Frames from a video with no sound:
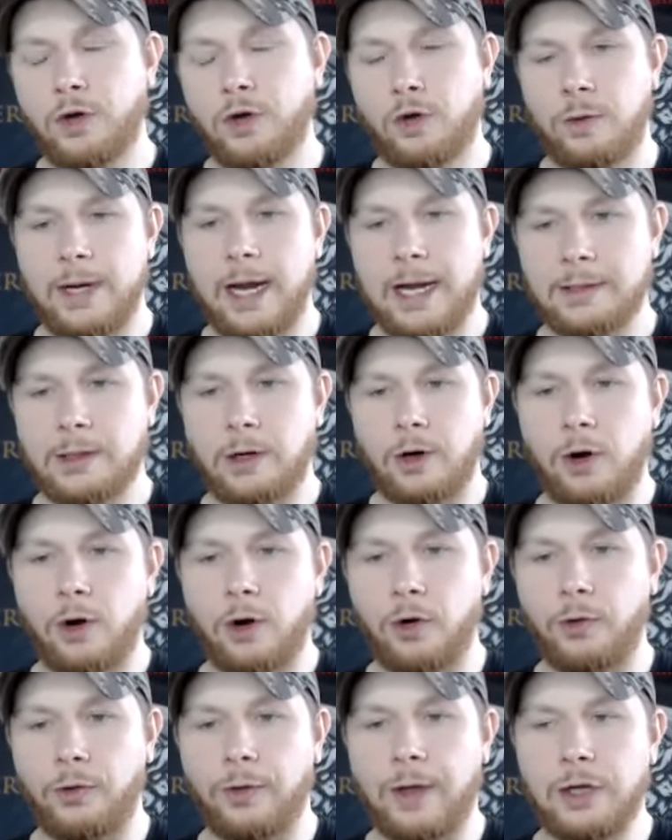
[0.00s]
creates a
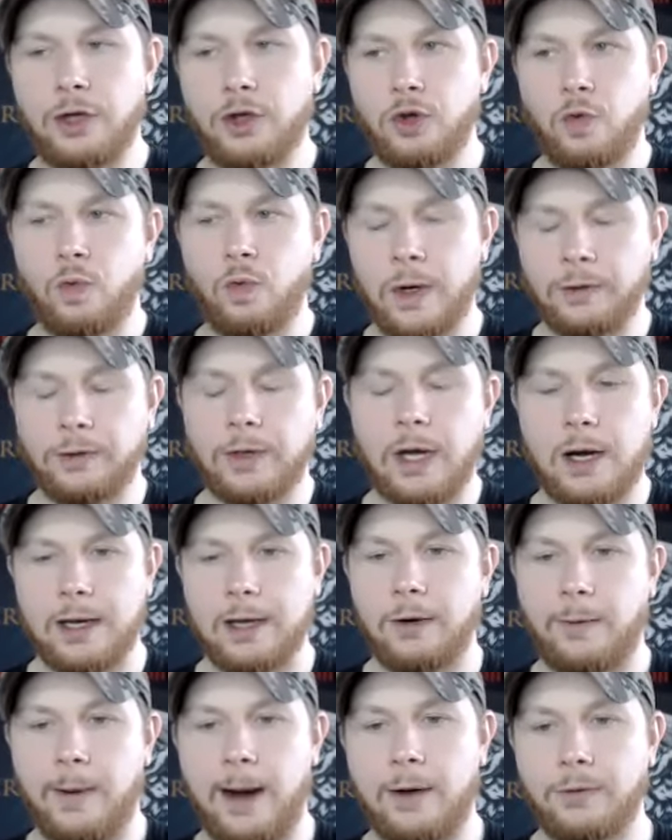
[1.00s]
hurdle that you will not
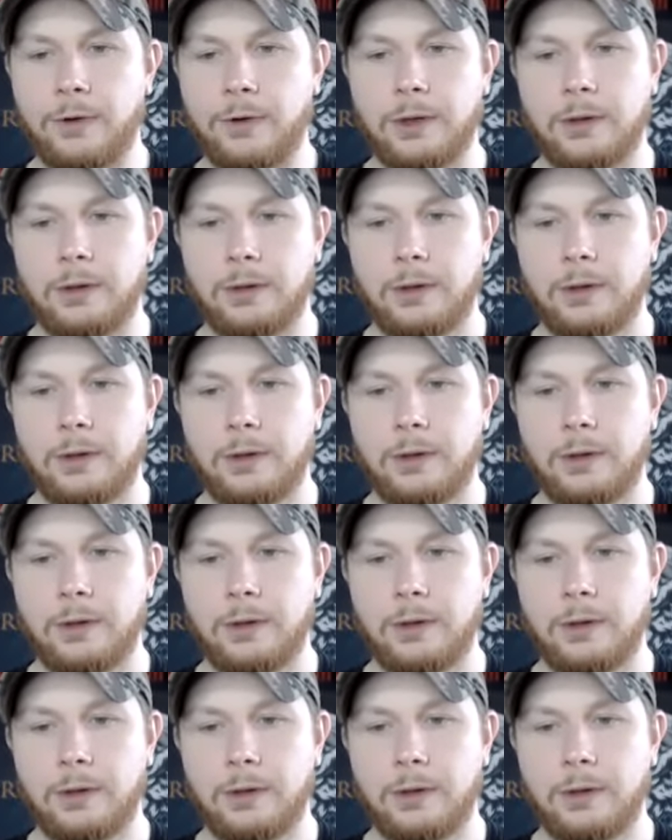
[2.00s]
get around